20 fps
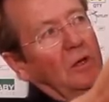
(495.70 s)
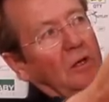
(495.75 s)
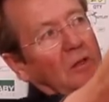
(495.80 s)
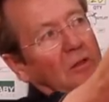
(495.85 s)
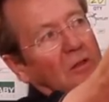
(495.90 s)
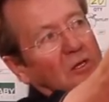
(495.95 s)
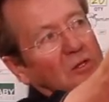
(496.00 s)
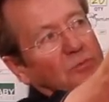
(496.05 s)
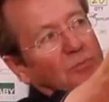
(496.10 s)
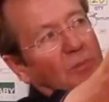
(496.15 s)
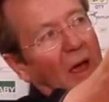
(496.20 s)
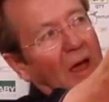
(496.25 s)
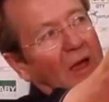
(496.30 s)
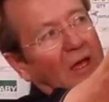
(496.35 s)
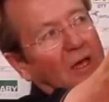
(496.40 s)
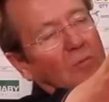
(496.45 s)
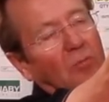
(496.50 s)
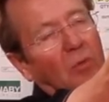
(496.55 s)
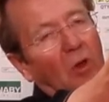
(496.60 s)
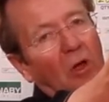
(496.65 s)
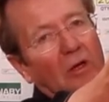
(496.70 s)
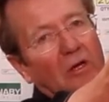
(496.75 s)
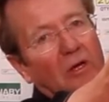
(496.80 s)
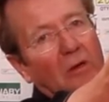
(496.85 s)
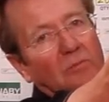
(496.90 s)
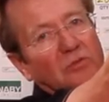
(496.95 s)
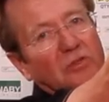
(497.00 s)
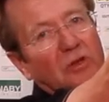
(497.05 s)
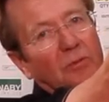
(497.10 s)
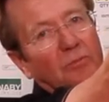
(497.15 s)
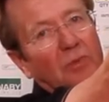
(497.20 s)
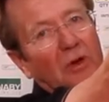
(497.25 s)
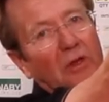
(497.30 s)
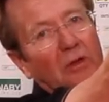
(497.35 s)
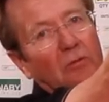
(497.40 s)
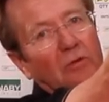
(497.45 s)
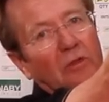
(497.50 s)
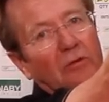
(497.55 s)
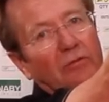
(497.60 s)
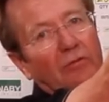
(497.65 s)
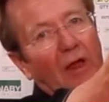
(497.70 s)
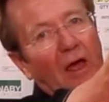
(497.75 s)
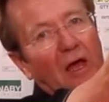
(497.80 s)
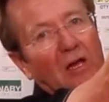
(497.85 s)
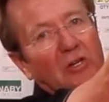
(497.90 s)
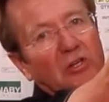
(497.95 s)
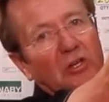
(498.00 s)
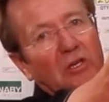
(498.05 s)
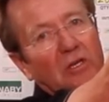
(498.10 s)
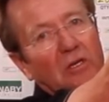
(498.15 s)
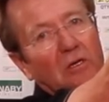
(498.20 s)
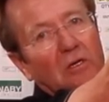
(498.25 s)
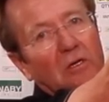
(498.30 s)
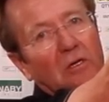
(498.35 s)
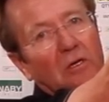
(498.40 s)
This backing block comes complete with a flashing,